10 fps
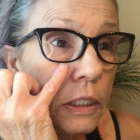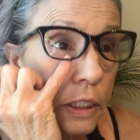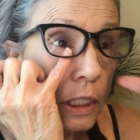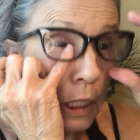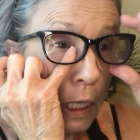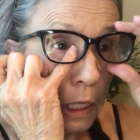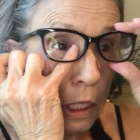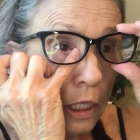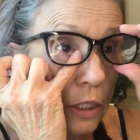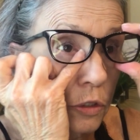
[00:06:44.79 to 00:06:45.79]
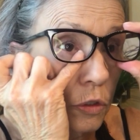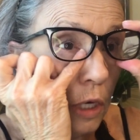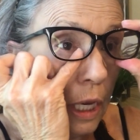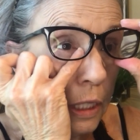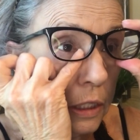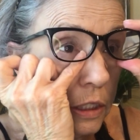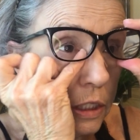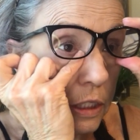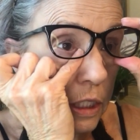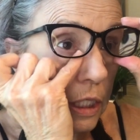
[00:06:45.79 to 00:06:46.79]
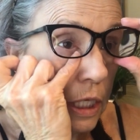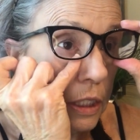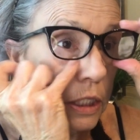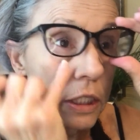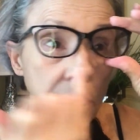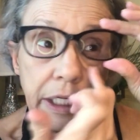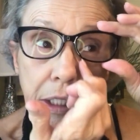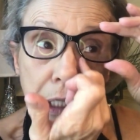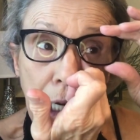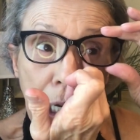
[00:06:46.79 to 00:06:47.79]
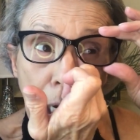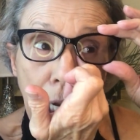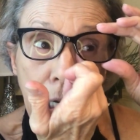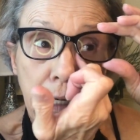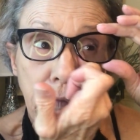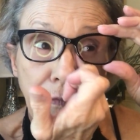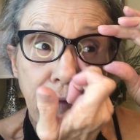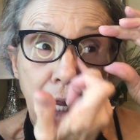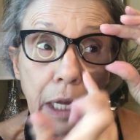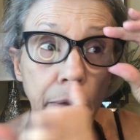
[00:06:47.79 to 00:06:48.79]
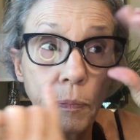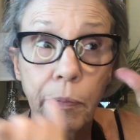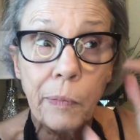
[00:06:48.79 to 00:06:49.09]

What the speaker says: See, like here, I can see I didn't get that kind of, I